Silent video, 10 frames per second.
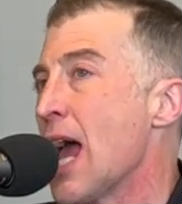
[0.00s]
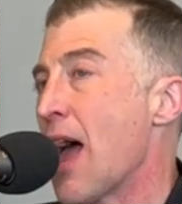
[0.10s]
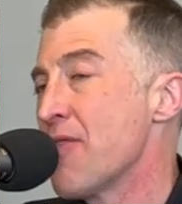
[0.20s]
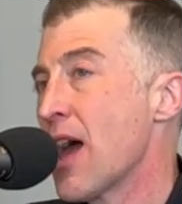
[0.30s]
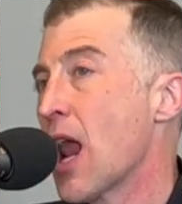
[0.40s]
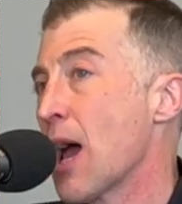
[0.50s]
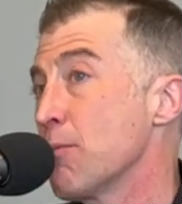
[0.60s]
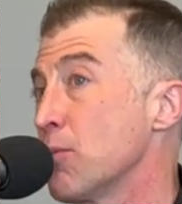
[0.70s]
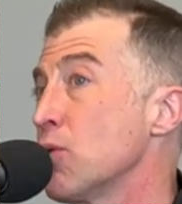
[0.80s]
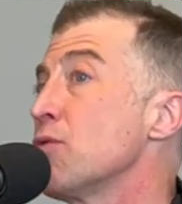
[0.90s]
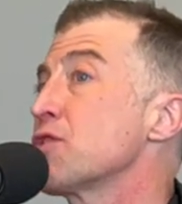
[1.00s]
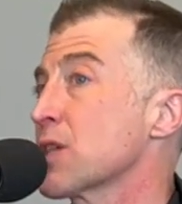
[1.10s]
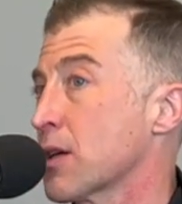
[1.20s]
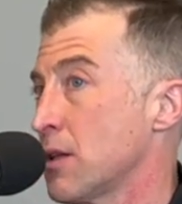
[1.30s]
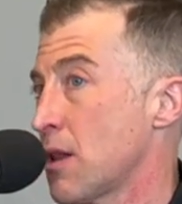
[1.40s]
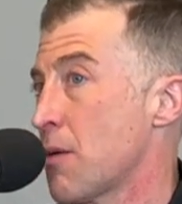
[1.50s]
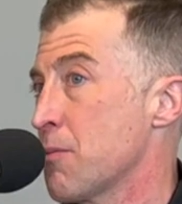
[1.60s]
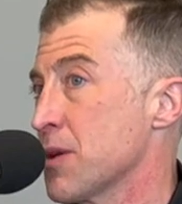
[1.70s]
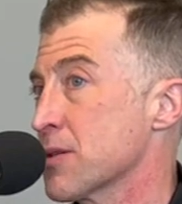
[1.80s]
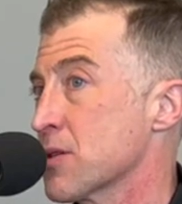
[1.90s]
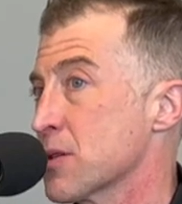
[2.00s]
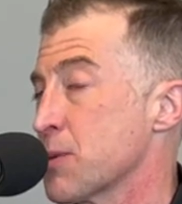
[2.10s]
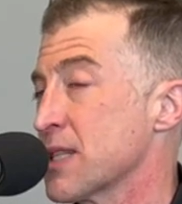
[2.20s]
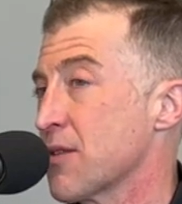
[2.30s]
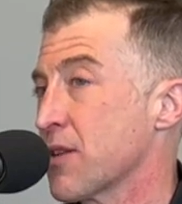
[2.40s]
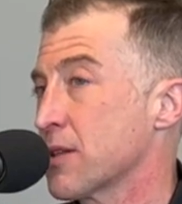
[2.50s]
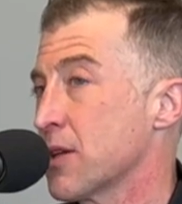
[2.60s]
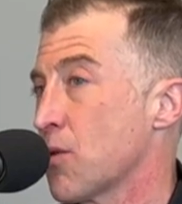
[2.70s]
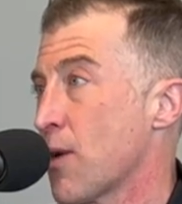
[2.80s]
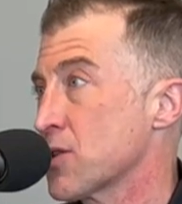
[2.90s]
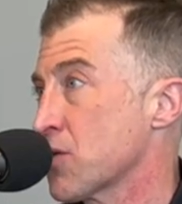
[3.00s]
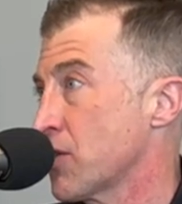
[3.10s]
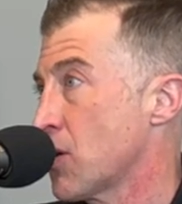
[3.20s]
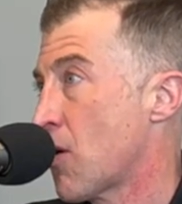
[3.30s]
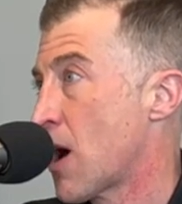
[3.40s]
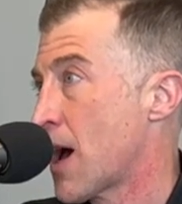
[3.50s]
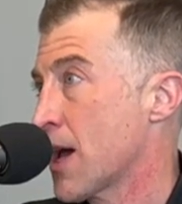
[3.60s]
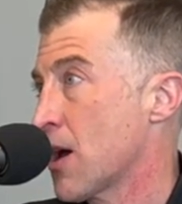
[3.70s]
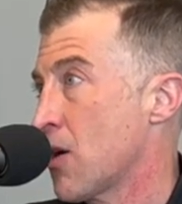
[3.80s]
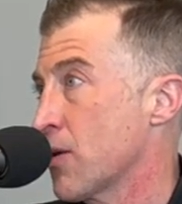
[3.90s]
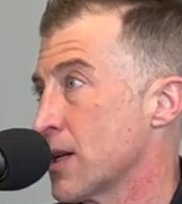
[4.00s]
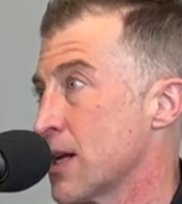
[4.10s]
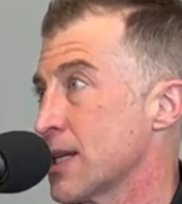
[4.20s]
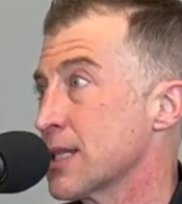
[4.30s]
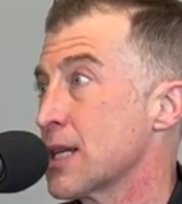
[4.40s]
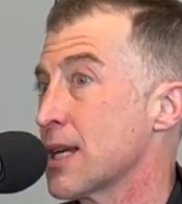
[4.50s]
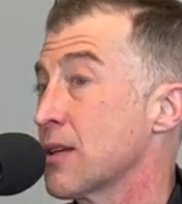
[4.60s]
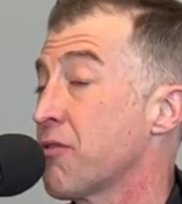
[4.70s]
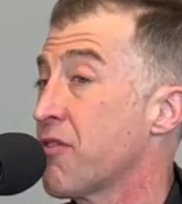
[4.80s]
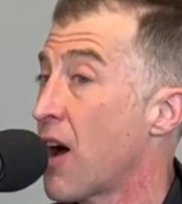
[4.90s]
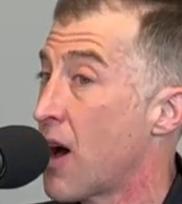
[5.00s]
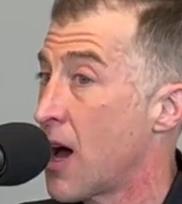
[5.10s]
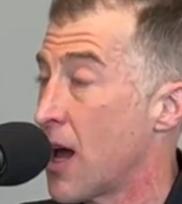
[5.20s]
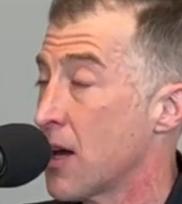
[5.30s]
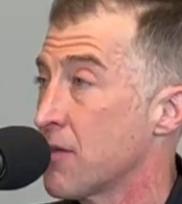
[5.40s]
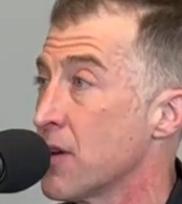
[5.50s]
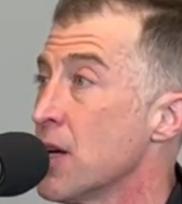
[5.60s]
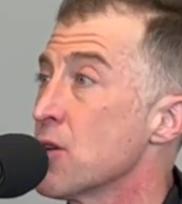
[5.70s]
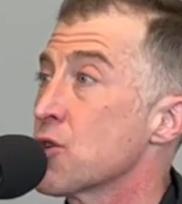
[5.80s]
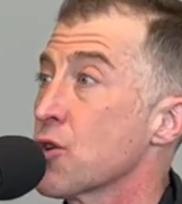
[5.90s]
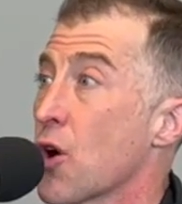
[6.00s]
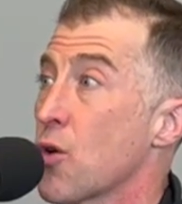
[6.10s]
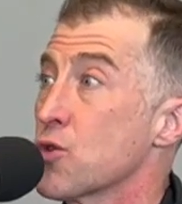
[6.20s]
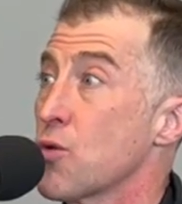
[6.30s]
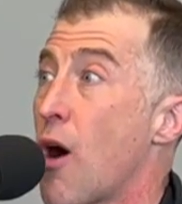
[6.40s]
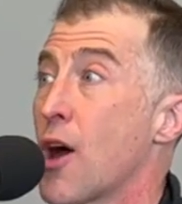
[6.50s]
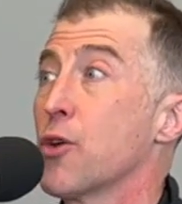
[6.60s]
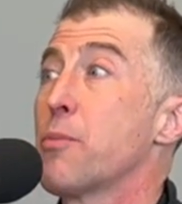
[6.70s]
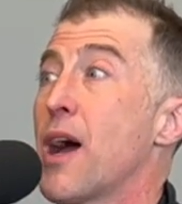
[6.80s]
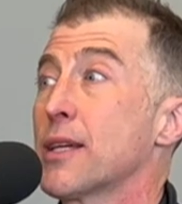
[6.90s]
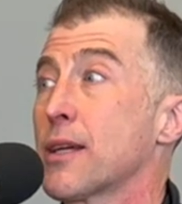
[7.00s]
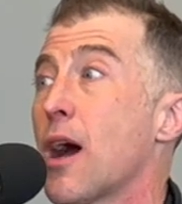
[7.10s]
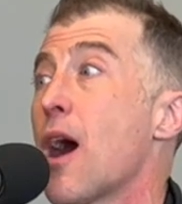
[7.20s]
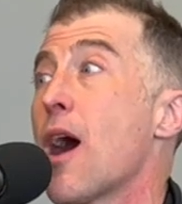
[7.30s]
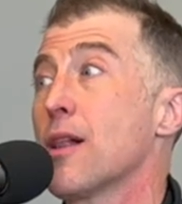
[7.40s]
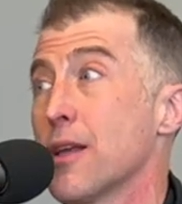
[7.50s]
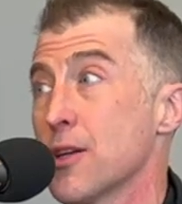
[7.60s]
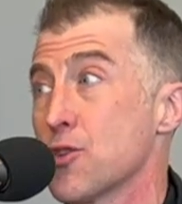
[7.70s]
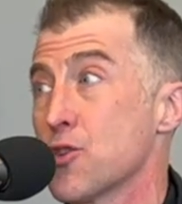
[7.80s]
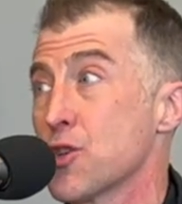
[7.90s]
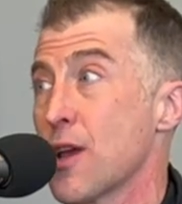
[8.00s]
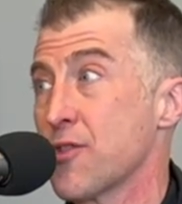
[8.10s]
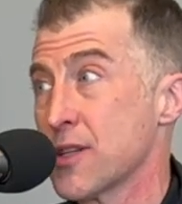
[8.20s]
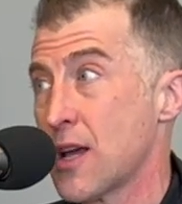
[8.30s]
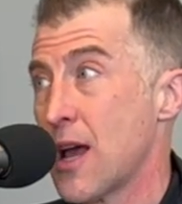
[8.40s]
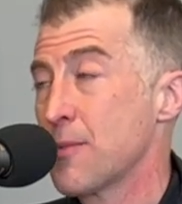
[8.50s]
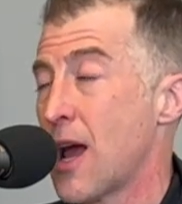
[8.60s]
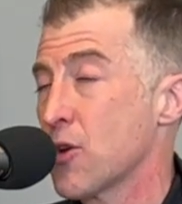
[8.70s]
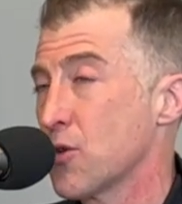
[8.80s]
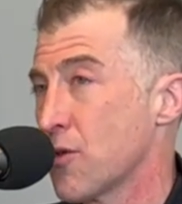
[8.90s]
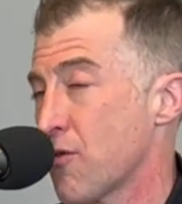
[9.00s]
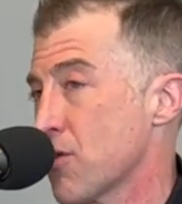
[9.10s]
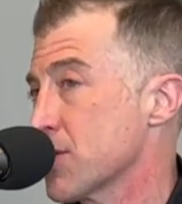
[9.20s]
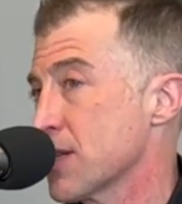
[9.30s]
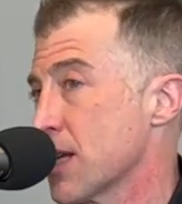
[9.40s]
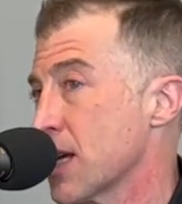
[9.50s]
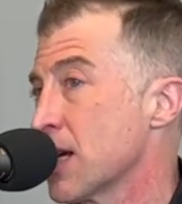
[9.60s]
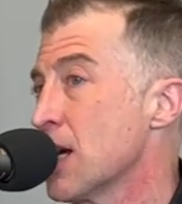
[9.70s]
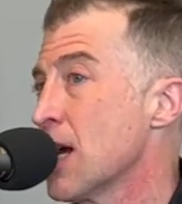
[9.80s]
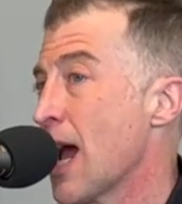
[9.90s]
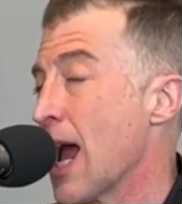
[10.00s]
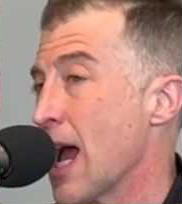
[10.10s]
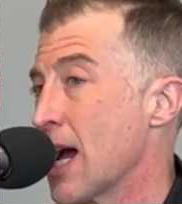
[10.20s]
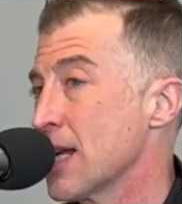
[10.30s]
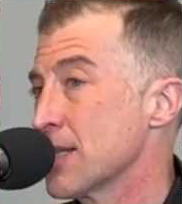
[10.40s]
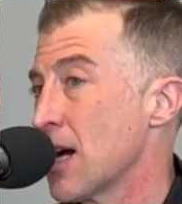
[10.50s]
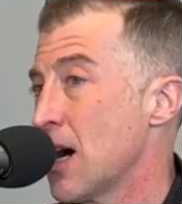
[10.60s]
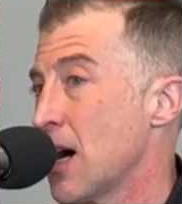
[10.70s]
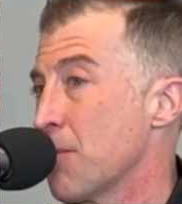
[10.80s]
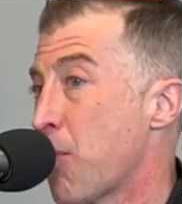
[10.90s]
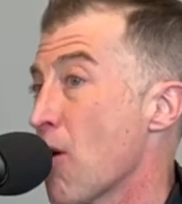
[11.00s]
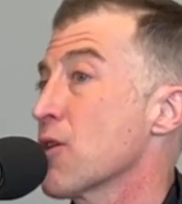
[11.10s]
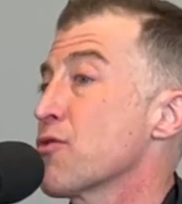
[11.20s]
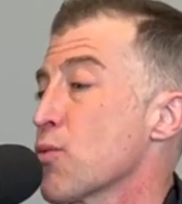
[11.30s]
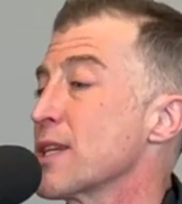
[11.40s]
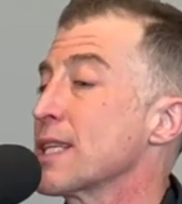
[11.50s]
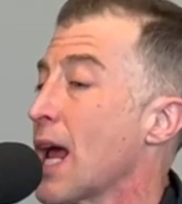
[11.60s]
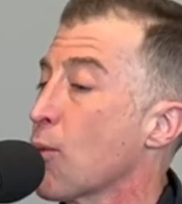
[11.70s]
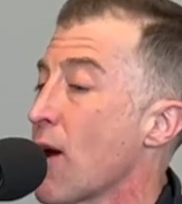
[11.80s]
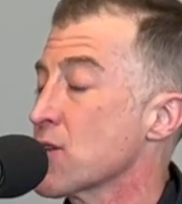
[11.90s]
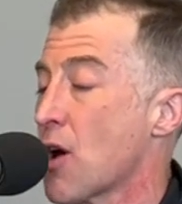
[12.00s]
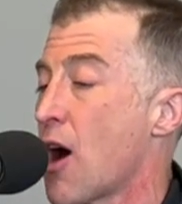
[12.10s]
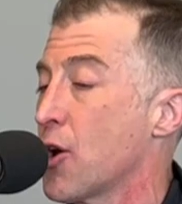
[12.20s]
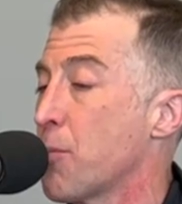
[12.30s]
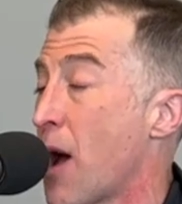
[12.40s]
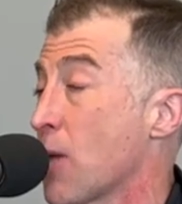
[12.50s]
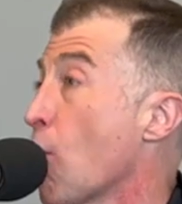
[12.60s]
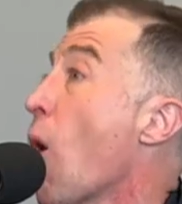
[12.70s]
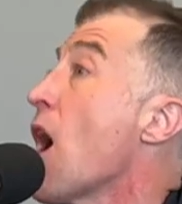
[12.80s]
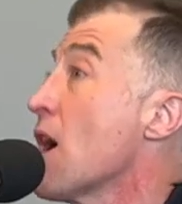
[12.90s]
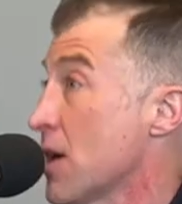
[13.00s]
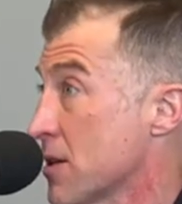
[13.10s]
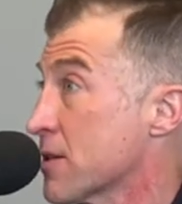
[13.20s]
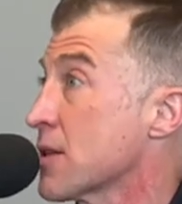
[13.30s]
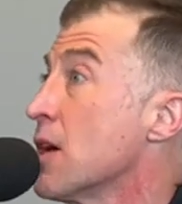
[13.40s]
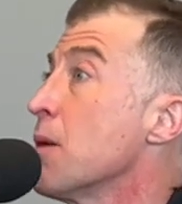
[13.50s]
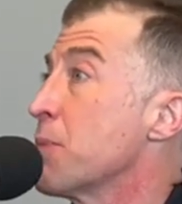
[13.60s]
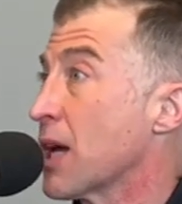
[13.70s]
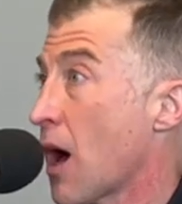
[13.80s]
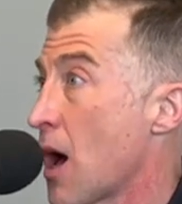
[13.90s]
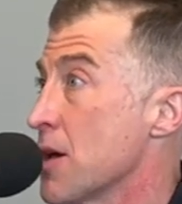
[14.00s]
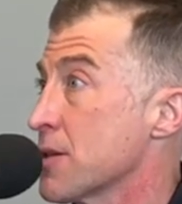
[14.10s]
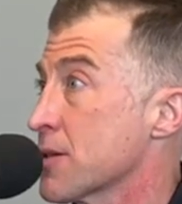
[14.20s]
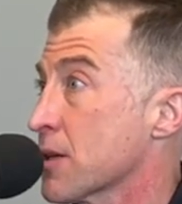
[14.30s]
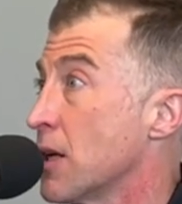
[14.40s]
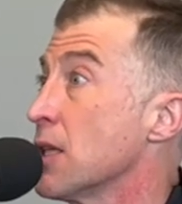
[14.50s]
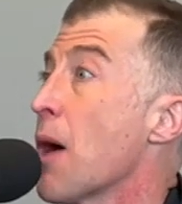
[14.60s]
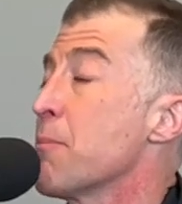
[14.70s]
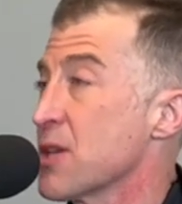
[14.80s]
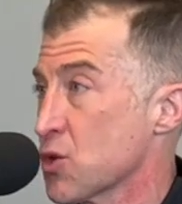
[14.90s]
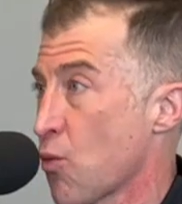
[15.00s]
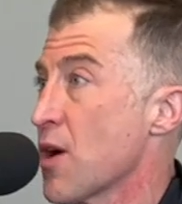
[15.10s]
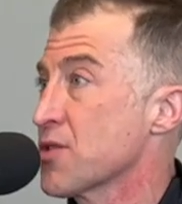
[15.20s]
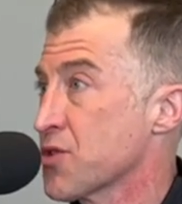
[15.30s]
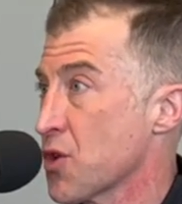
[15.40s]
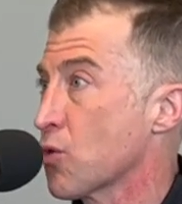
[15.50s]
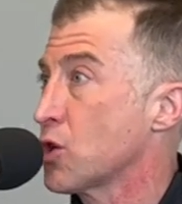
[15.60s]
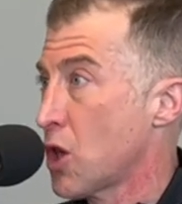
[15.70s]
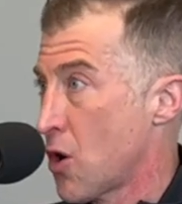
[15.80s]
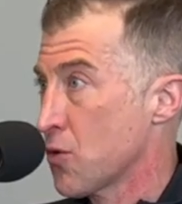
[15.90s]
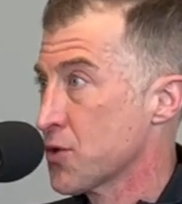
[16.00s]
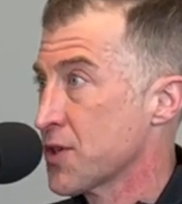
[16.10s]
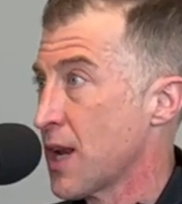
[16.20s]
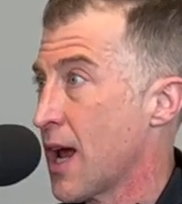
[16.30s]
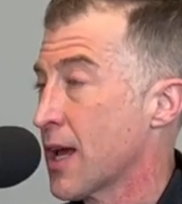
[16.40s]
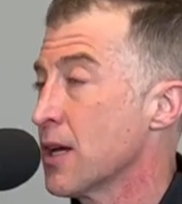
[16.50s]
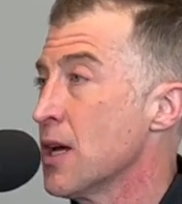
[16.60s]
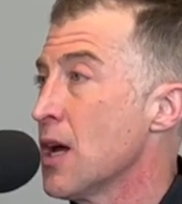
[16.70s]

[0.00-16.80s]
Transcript: And then I moved to Columbus specifically to Westerville, Ohio in 1995 to go to Otterbein College, at the time now university. And part of the reason I went to Otterbein was because Columbus was so close. And I